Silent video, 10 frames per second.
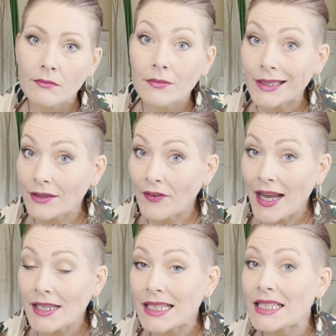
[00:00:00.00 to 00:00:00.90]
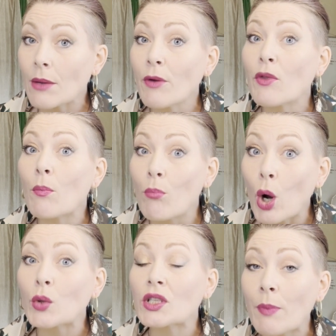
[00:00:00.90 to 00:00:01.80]
In fact, some of the
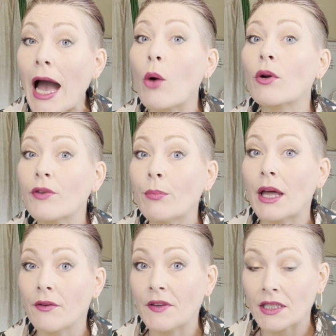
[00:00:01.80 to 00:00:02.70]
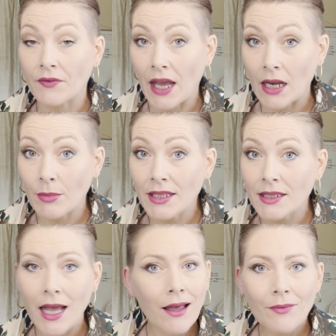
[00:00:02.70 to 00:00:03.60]
most powerful benefits of
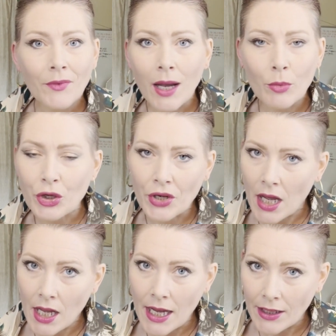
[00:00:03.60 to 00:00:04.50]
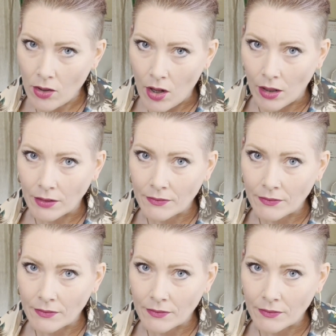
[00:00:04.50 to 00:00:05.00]
cannabis come when you're not high at all.